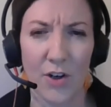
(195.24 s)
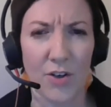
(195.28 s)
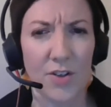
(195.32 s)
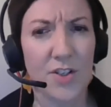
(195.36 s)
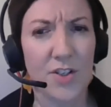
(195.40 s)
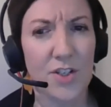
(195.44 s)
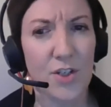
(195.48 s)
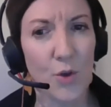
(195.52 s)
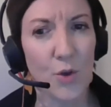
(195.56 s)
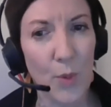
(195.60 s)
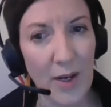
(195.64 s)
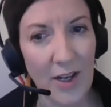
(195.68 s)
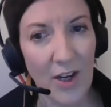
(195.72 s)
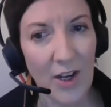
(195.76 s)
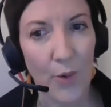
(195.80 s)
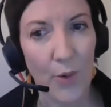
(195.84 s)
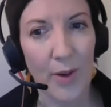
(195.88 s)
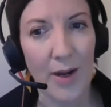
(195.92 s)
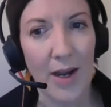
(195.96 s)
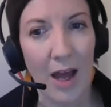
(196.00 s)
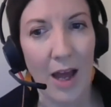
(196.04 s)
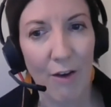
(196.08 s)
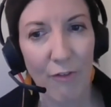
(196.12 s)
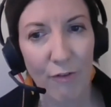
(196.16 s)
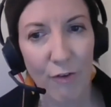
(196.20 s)
You know, do we
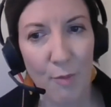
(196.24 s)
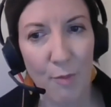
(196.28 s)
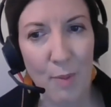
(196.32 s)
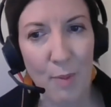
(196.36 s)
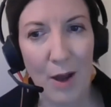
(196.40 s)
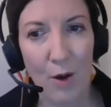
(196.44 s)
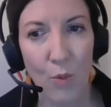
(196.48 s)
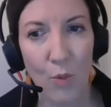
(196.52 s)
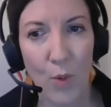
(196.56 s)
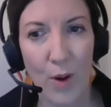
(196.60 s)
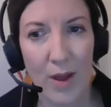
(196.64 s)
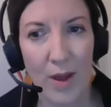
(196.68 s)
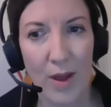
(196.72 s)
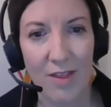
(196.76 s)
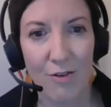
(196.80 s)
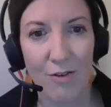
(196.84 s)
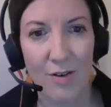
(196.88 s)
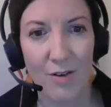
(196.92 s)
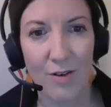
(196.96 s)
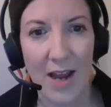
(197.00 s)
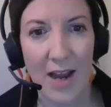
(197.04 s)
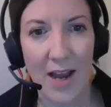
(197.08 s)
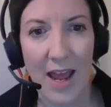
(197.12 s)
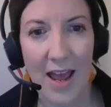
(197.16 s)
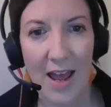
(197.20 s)
know enough about
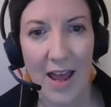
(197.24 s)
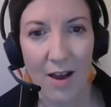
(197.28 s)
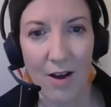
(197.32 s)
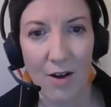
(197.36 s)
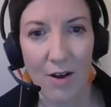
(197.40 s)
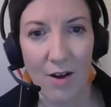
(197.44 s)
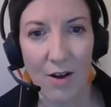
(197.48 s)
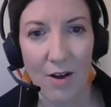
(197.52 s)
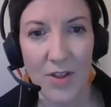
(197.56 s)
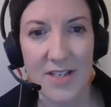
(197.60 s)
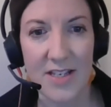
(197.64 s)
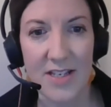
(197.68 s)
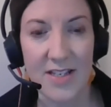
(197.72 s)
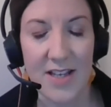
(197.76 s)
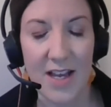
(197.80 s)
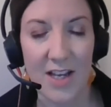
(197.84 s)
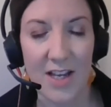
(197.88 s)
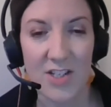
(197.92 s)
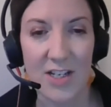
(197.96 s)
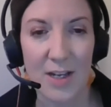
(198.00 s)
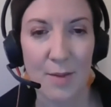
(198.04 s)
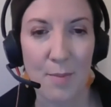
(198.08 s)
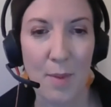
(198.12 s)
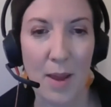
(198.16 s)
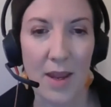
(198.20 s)
whether and how this is
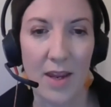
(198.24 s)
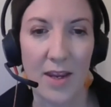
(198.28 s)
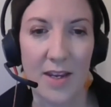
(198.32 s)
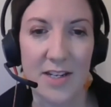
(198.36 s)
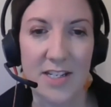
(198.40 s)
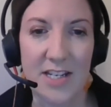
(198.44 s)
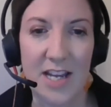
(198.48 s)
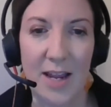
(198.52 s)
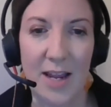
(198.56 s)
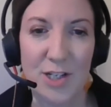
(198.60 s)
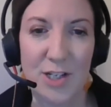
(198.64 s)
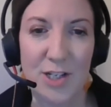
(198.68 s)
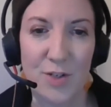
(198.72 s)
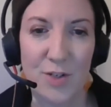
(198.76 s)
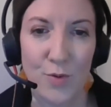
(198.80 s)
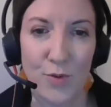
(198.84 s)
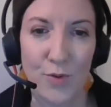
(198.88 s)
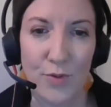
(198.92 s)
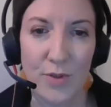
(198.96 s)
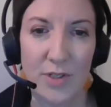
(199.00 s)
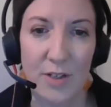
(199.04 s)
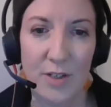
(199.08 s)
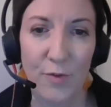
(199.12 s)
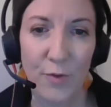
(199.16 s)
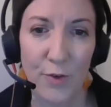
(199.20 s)
actually making a
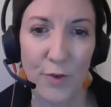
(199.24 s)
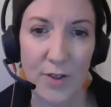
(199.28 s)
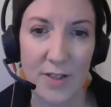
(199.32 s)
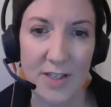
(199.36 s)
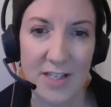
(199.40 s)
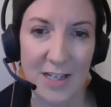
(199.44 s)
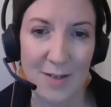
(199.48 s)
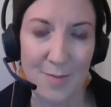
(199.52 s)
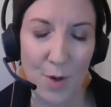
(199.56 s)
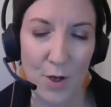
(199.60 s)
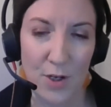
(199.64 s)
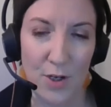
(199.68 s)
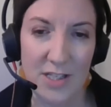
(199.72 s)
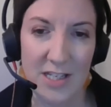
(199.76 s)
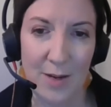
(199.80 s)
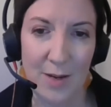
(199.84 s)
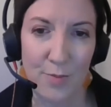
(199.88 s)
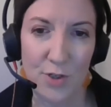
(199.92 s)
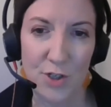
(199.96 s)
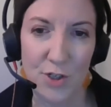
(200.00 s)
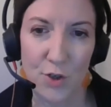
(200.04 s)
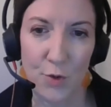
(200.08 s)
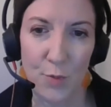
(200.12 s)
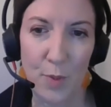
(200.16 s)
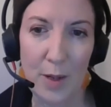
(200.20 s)
tangible difference in most
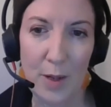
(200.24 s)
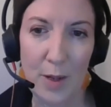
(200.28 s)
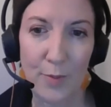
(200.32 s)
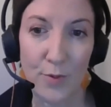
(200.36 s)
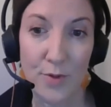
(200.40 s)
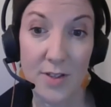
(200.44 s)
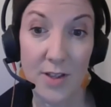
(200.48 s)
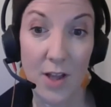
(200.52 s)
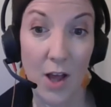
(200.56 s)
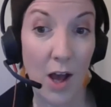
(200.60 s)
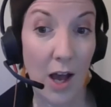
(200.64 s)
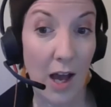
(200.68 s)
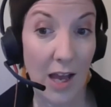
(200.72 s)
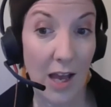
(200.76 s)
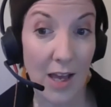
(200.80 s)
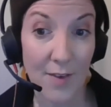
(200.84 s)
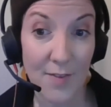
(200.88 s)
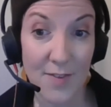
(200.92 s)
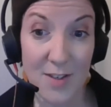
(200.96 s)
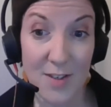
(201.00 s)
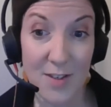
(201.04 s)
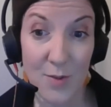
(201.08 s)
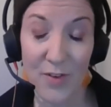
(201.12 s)
Aboriginal people's lives?